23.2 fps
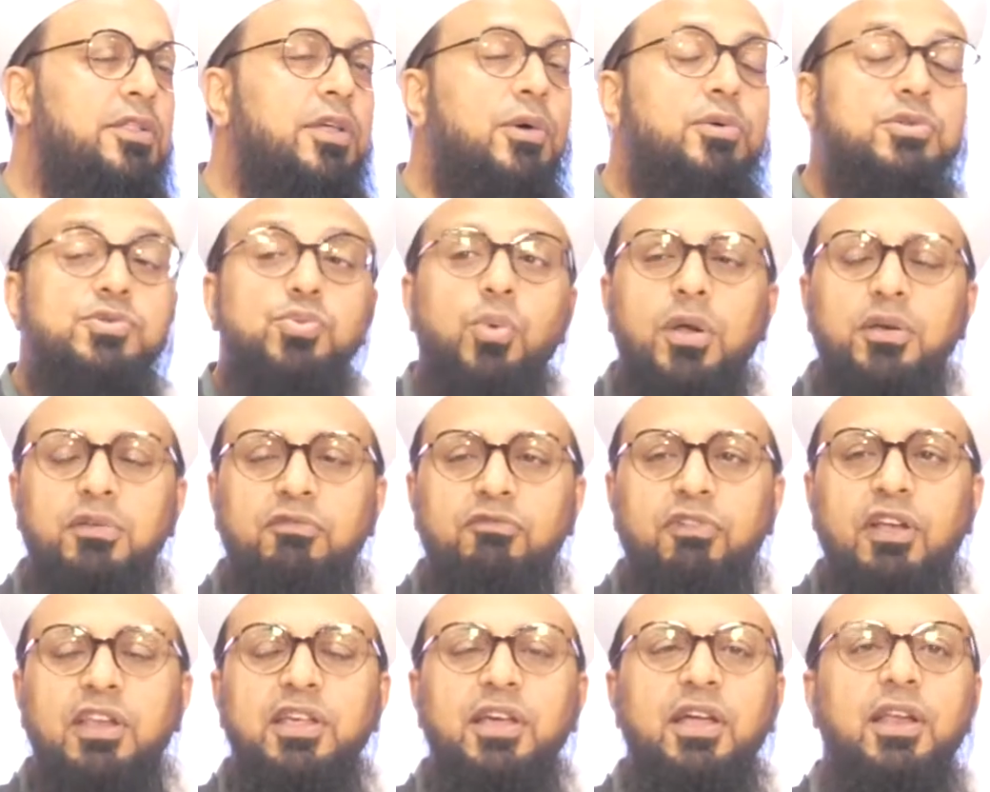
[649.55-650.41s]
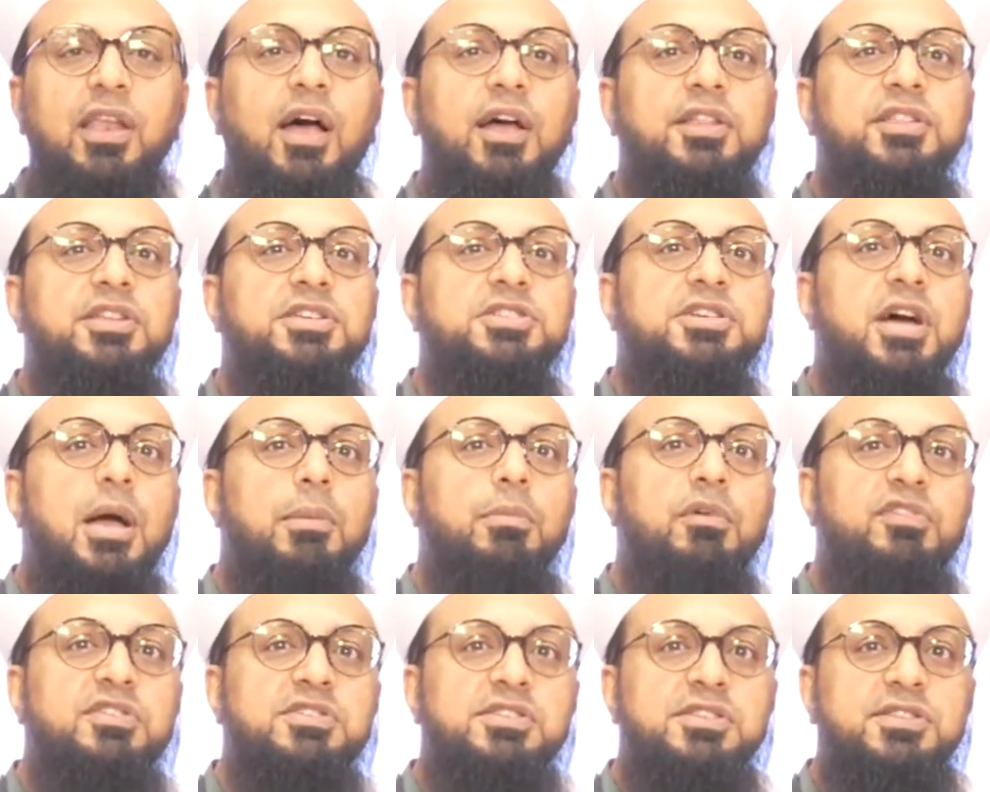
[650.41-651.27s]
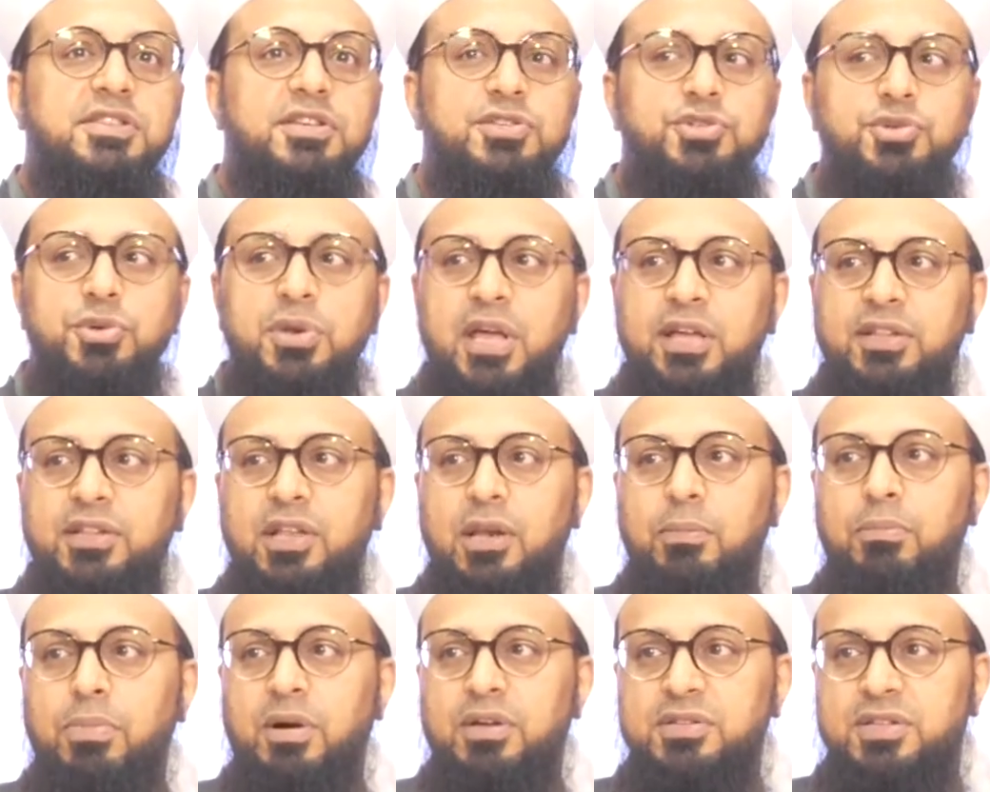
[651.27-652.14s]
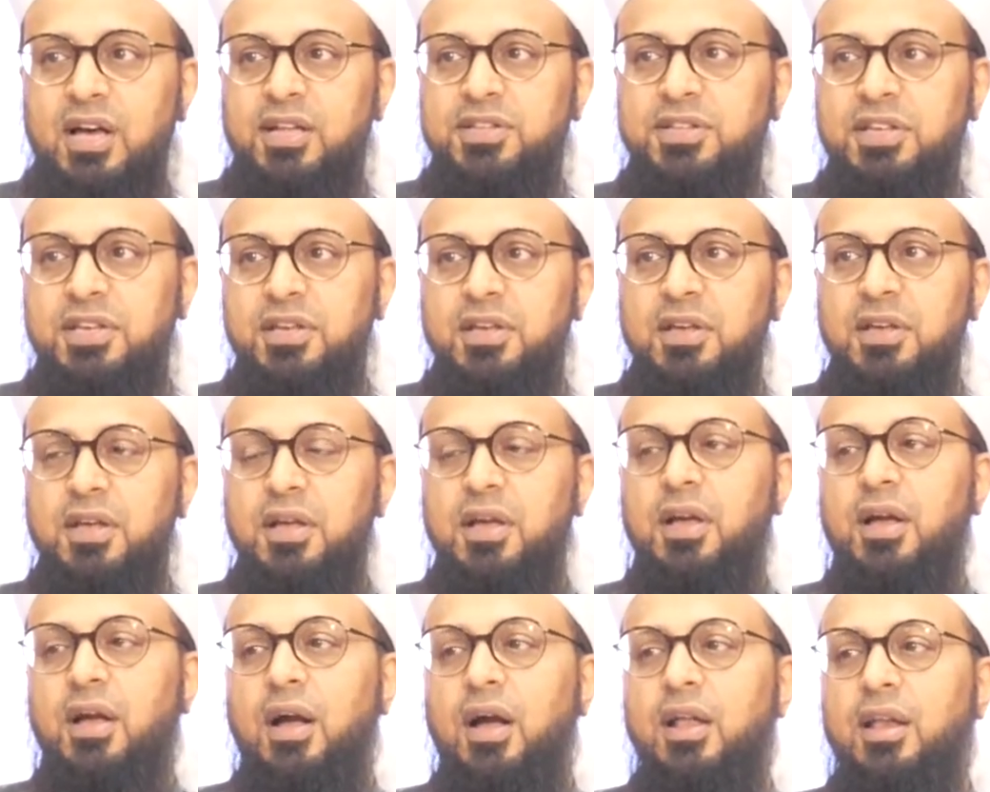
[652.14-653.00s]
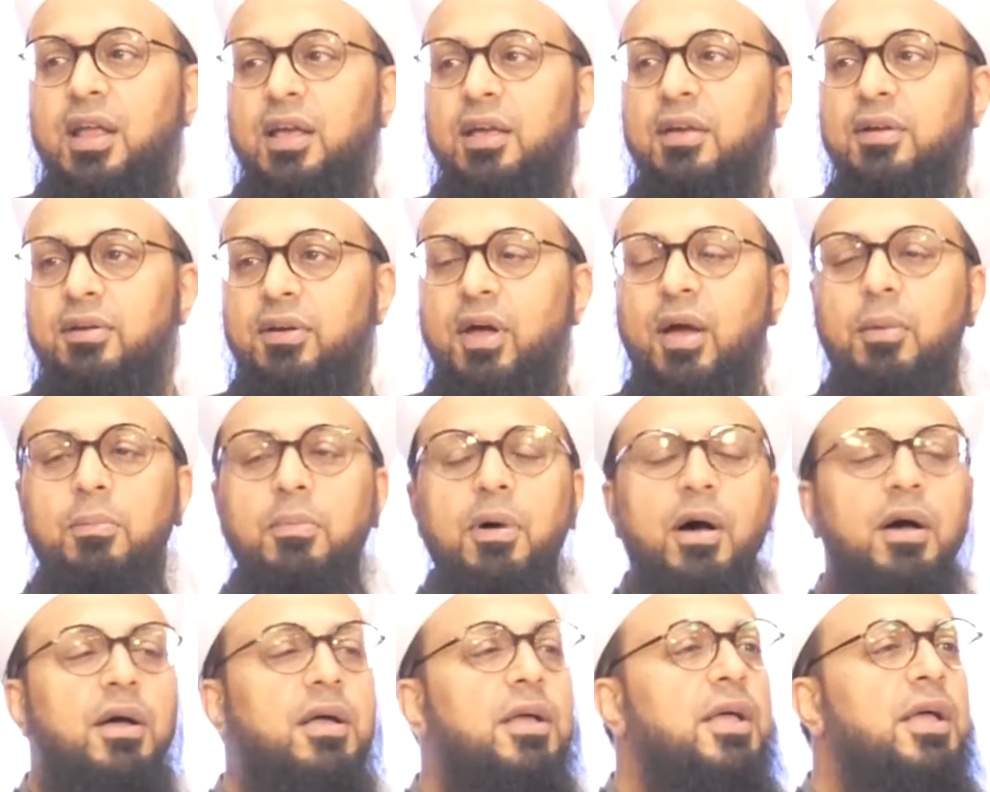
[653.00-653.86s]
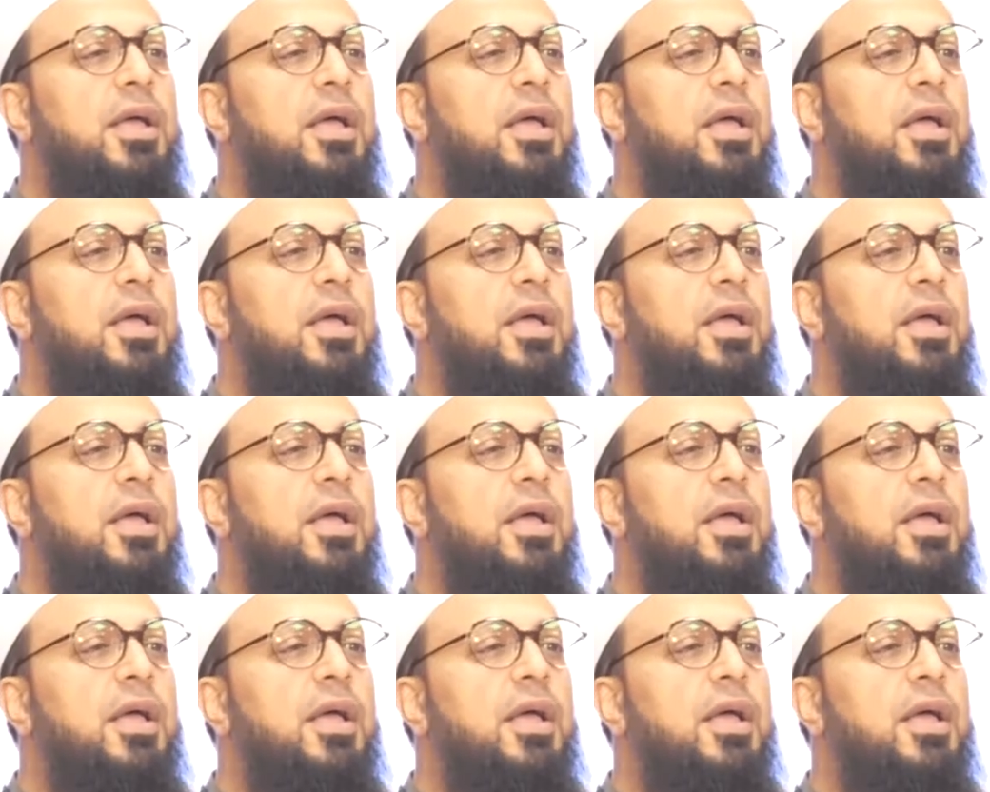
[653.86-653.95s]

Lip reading: There was one Waliullah in the time of Hazrat Junaid al-Baghdadi alayhi rahmah,